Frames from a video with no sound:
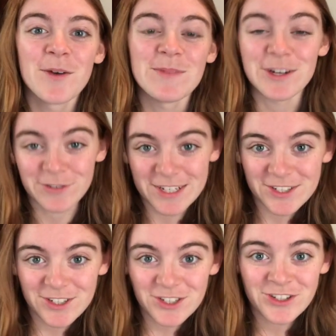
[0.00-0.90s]
me to
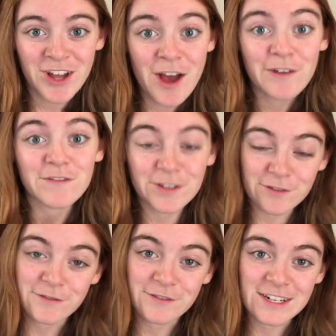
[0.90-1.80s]
research, feel
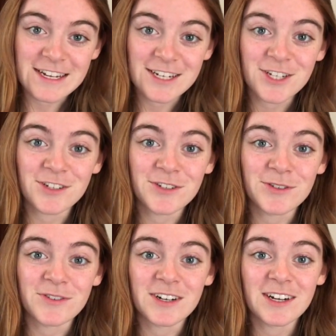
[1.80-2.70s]
free
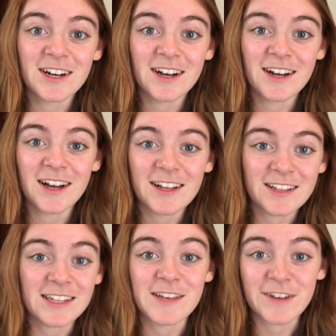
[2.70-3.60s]
to
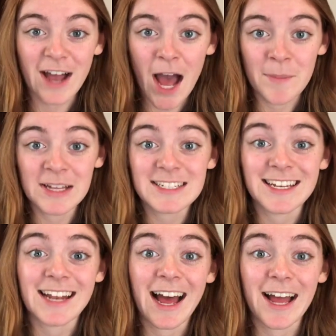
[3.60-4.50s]
leave a comment,
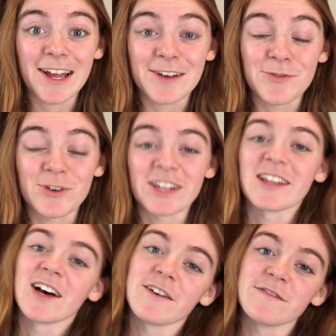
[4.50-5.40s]
and I would
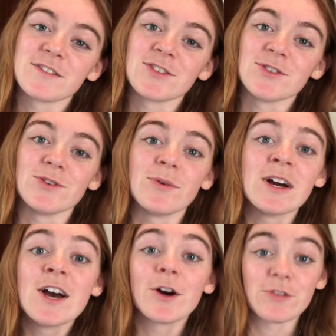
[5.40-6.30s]
love to
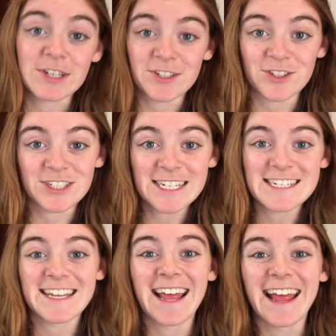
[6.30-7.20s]
research
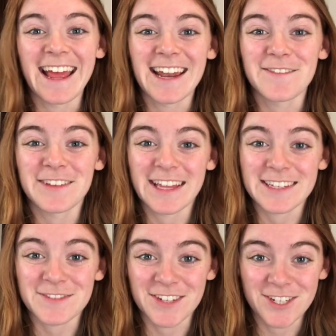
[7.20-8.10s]
it. And if you like
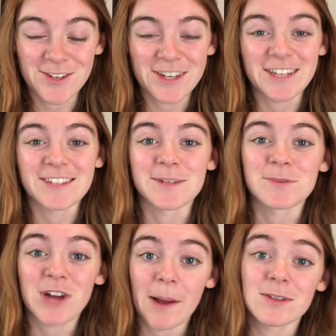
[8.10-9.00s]
this video, you can
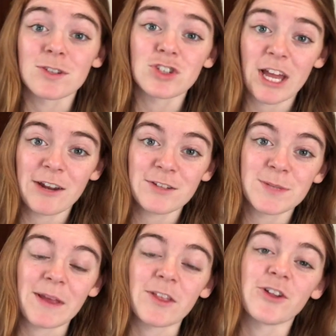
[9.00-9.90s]
subscribe to the channel
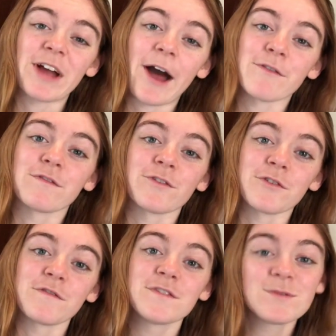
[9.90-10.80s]
to be on the lookout
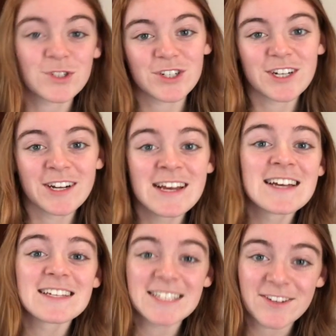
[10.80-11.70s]
for future
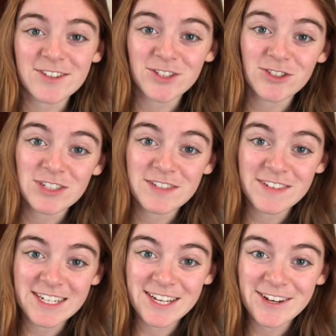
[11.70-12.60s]
Sarah Searches
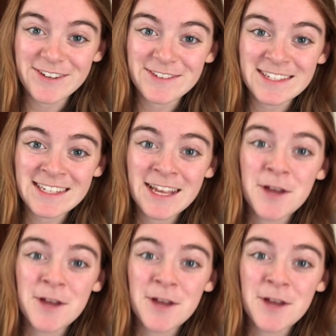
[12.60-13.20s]
videos.